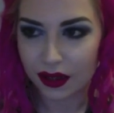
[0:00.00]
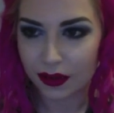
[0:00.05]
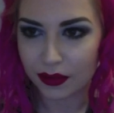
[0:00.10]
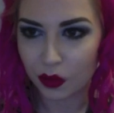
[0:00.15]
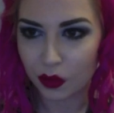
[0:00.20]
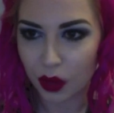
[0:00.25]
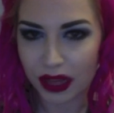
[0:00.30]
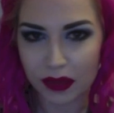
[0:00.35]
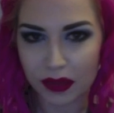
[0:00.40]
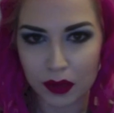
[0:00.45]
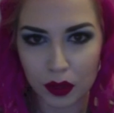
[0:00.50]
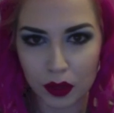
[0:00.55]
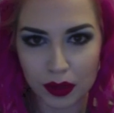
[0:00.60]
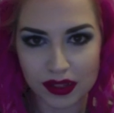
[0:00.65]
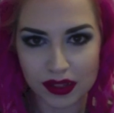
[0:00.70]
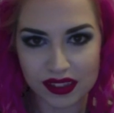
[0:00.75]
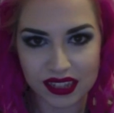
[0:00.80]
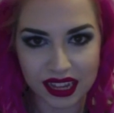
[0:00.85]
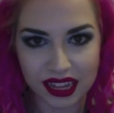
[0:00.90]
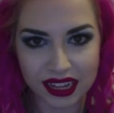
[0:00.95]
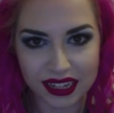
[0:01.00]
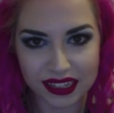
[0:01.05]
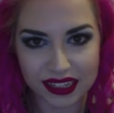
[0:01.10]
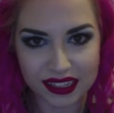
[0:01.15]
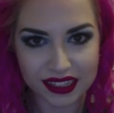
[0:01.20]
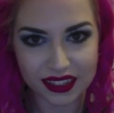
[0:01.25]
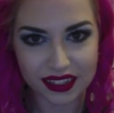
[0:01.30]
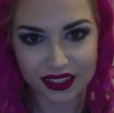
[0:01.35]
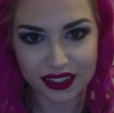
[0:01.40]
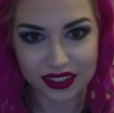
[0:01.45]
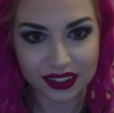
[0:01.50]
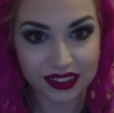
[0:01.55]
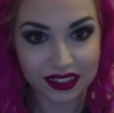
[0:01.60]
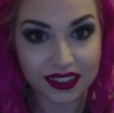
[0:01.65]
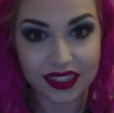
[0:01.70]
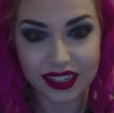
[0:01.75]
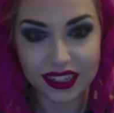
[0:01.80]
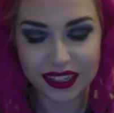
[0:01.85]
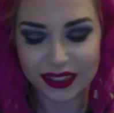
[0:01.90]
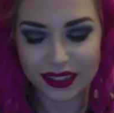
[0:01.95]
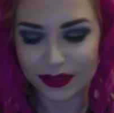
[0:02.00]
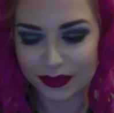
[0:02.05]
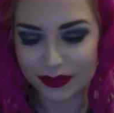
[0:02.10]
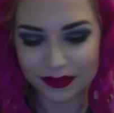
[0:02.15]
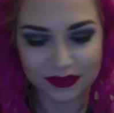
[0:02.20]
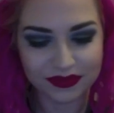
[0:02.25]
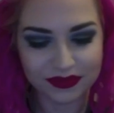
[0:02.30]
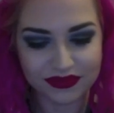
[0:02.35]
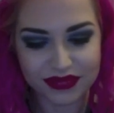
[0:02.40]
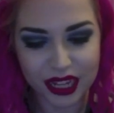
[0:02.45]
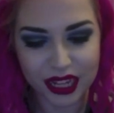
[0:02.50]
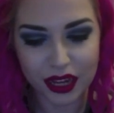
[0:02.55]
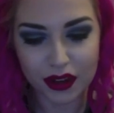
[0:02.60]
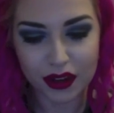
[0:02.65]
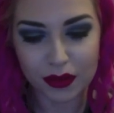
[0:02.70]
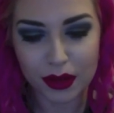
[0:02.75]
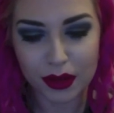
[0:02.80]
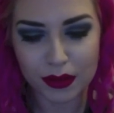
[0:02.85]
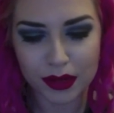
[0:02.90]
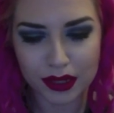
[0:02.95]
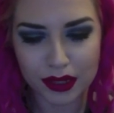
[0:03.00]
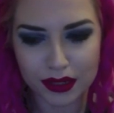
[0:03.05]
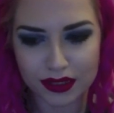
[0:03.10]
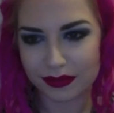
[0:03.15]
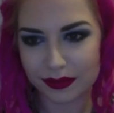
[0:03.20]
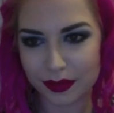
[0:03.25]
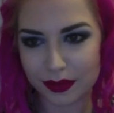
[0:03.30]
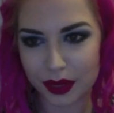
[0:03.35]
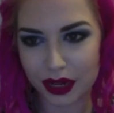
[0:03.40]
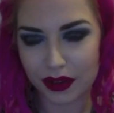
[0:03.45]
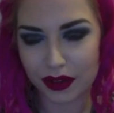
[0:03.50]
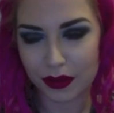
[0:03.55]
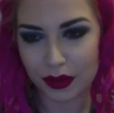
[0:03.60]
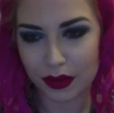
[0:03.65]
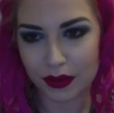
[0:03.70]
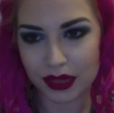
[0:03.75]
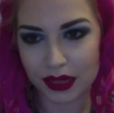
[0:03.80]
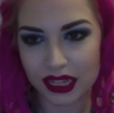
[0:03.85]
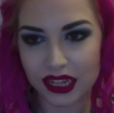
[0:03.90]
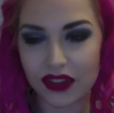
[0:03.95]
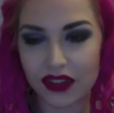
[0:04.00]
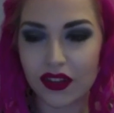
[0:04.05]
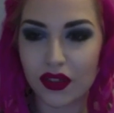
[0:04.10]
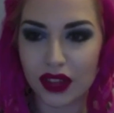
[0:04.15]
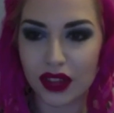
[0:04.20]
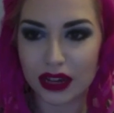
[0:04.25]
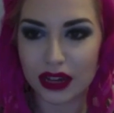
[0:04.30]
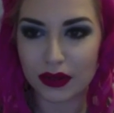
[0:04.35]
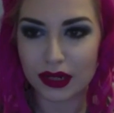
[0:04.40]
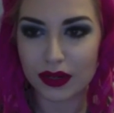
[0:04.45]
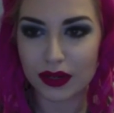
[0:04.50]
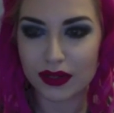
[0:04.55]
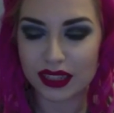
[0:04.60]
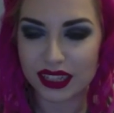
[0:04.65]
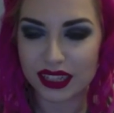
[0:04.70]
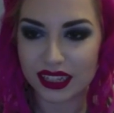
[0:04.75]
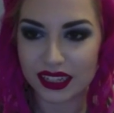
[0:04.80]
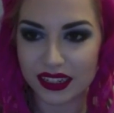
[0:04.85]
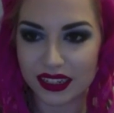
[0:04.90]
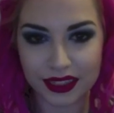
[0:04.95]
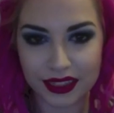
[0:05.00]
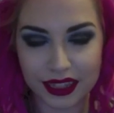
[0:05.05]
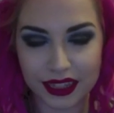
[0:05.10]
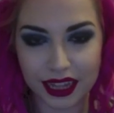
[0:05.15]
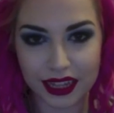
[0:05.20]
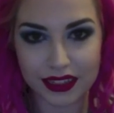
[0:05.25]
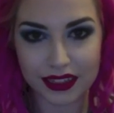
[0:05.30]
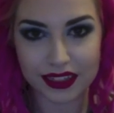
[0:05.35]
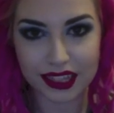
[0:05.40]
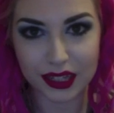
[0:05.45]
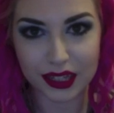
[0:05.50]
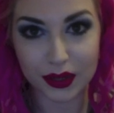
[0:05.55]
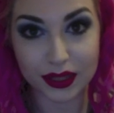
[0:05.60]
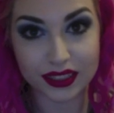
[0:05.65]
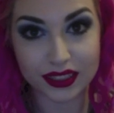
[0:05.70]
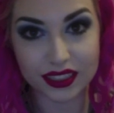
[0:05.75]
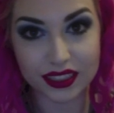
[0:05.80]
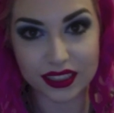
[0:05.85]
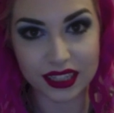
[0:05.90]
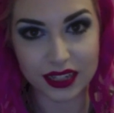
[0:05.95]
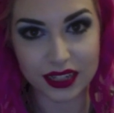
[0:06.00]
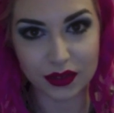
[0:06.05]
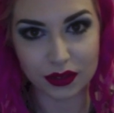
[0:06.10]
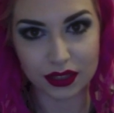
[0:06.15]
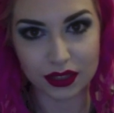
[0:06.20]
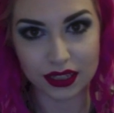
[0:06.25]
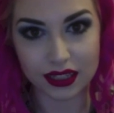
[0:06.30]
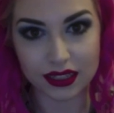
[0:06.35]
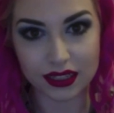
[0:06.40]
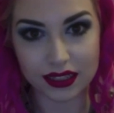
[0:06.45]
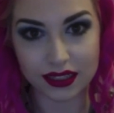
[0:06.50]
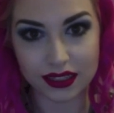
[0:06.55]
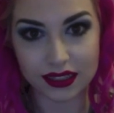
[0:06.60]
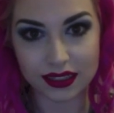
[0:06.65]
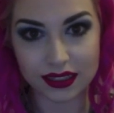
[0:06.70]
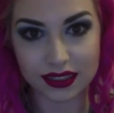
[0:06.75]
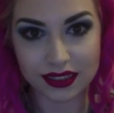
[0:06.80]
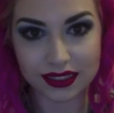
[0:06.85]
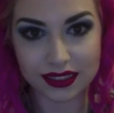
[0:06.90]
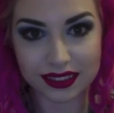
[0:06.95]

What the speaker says: Wake Me Up Inside song. I can't remember, but I remember hearing that when I was a kid. That answered the question? I don't think it did.